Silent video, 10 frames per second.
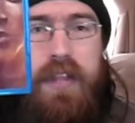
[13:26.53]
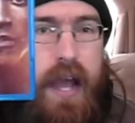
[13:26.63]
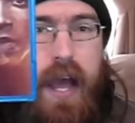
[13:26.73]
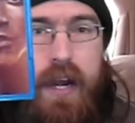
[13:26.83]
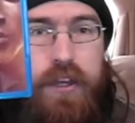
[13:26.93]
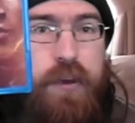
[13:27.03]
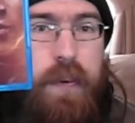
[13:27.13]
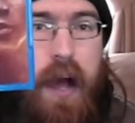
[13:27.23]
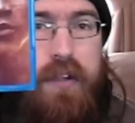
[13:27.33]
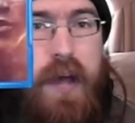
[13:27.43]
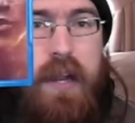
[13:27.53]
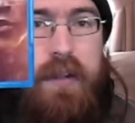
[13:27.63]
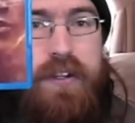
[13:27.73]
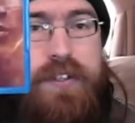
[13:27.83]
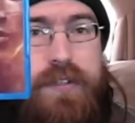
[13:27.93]
think I had a coupon, so I had
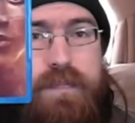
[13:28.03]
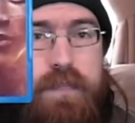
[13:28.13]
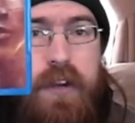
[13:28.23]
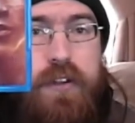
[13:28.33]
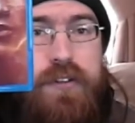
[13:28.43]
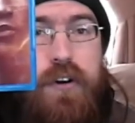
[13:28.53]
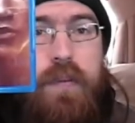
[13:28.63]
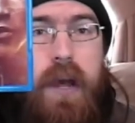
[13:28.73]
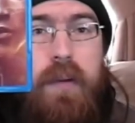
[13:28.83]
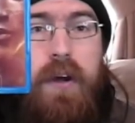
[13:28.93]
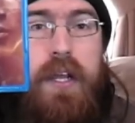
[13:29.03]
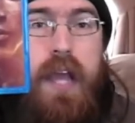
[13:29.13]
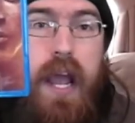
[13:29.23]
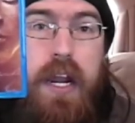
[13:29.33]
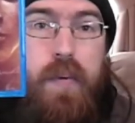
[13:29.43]
to spend a certain amount of money
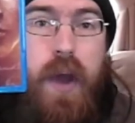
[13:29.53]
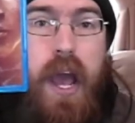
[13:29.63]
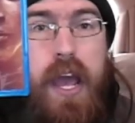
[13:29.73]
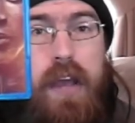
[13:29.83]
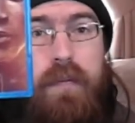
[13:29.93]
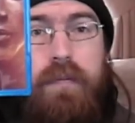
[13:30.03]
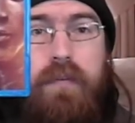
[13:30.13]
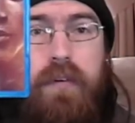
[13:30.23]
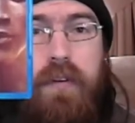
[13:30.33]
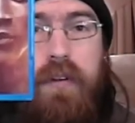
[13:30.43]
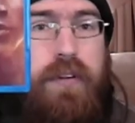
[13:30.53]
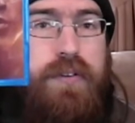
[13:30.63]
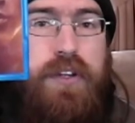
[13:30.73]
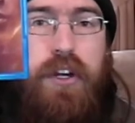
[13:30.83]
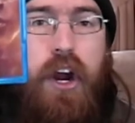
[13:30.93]
anyway. I
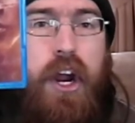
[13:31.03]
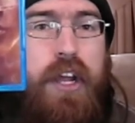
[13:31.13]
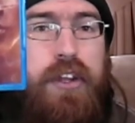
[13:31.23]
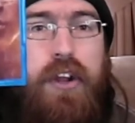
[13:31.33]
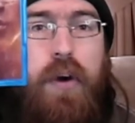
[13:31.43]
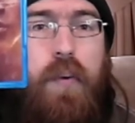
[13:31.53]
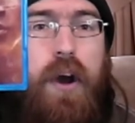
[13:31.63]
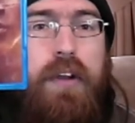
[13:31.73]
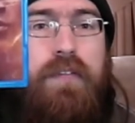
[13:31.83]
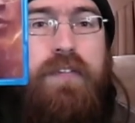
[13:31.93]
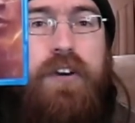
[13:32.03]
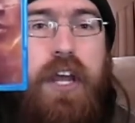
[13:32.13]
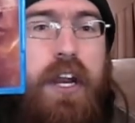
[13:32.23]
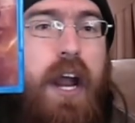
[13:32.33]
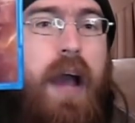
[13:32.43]
was like, all right, you know what,
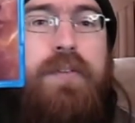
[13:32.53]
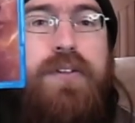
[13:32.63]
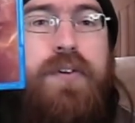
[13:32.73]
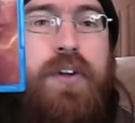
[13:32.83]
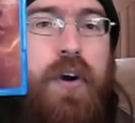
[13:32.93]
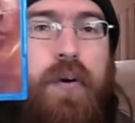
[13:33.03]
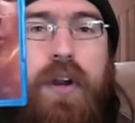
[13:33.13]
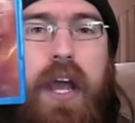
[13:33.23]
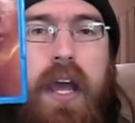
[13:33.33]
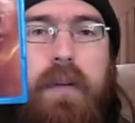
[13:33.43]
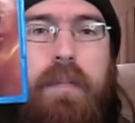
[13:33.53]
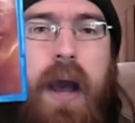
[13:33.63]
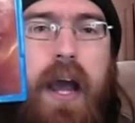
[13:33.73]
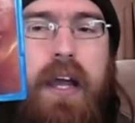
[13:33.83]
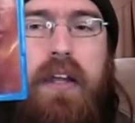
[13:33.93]
forget it. I'm just going to go on ahead and
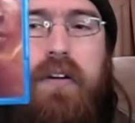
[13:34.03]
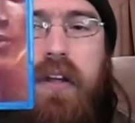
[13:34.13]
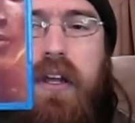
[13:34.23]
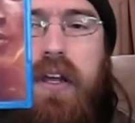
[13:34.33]
buy it.